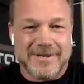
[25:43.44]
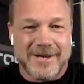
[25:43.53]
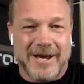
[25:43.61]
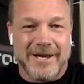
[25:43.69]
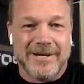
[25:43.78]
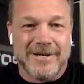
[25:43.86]

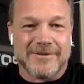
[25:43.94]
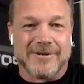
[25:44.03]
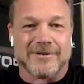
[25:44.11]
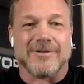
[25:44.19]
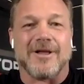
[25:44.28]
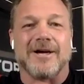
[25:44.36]
Okay.
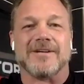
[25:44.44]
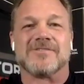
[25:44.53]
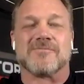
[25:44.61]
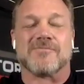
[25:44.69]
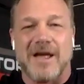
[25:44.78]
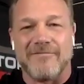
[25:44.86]
Their
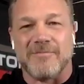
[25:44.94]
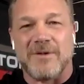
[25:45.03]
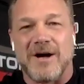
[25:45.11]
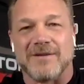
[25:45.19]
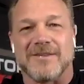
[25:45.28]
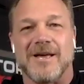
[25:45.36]
clients rave
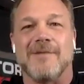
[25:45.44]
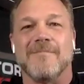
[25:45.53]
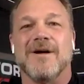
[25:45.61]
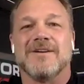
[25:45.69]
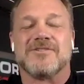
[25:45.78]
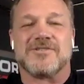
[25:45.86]
about
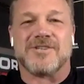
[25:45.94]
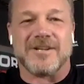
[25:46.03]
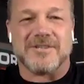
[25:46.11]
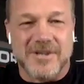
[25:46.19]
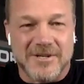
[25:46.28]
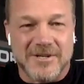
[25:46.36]
them,
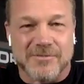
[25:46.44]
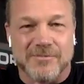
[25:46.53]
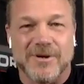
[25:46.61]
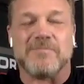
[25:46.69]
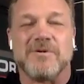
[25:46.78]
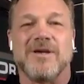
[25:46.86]
shit tons of
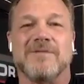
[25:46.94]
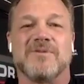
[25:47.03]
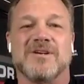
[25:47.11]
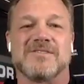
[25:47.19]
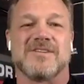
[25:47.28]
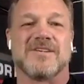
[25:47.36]
repeat
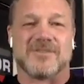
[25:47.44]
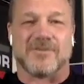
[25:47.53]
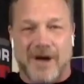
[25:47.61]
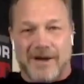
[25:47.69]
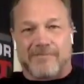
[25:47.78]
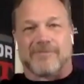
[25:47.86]
business,
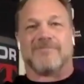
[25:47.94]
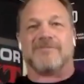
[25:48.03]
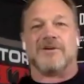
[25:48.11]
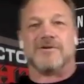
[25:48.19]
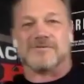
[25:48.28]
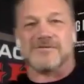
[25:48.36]
great
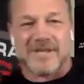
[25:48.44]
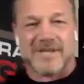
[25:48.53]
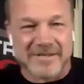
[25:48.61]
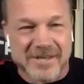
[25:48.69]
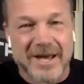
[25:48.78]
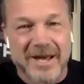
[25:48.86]
reviews,
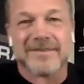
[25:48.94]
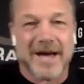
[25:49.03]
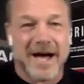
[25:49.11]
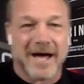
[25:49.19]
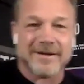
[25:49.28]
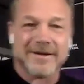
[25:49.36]
things like
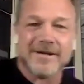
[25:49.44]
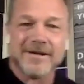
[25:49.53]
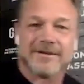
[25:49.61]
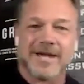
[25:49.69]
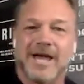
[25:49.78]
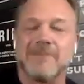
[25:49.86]
that.
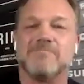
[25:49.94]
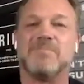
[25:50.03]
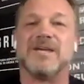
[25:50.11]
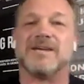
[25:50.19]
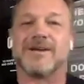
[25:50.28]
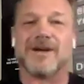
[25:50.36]
Okay.
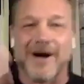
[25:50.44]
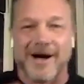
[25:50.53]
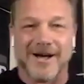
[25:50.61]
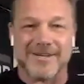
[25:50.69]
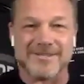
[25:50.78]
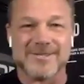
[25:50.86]

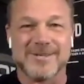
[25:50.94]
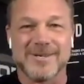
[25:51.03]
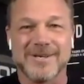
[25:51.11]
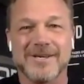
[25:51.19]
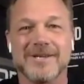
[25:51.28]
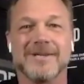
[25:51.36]
Because
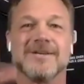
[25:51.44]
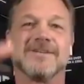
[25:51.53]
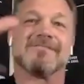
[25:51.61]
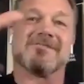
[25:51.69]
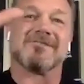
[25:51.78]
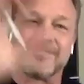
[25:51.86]

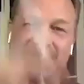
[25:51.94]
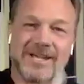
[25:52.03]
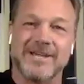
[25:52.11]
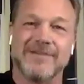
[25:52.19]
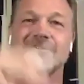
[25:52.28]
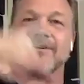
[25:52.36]

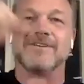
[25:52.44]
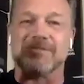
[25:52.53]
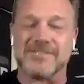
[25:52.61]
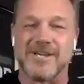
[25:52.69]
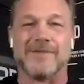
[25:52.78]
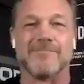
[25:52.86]
Steve and his
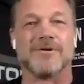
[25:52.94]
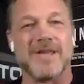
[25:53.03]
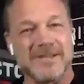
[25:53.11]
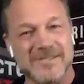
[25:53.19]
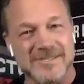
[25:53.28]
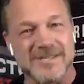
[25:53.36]
team, when
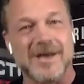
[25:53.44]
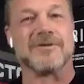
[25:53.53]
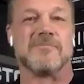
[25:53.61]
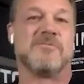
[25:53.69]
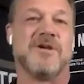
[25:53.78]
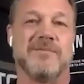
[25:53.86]
they
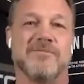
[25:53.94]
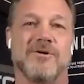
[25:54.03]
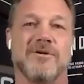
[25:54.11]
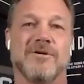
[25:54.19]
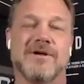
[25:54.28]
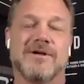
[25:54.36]
sell to
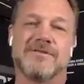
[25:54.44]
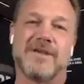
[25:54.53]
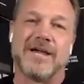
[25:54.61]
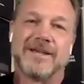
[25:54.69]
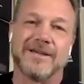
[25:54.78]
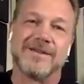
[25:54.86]
people,
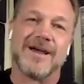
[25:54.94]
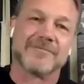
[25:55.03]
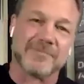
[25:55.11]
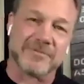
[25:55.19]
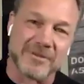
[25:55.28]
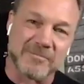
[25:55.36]
they
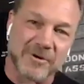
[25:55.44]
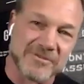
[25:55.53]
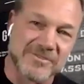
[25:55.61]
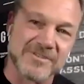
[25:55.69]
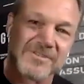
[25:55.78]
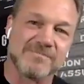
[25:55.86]
connect with the
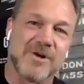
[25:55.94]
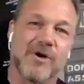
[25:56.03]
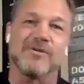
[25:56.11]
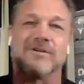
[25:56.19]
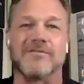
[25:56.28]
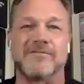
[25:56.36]
person's
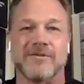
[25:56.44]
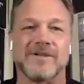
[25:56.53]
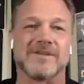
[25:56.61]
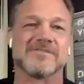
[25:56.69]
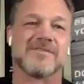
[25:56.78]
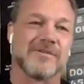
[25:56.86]
motive and the
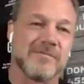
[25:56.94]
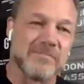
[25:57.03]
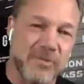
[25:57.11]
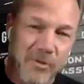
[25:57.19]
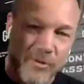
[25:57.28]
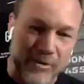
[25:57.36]
things that are
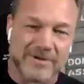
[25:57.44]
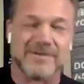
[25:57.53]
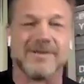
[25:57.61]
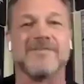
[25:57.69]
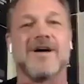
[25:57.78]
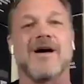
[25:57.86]

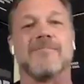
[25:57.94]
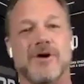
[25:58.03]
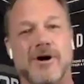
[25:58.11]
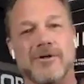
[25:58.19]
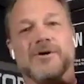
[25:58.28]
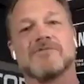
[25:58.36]
important to them
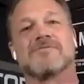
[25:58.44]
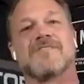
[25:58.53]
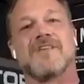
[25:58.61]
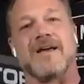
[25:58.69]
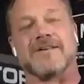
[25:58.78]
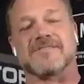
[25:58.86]
and all those
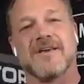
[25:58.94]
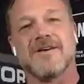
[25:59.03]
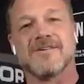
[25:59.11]
things.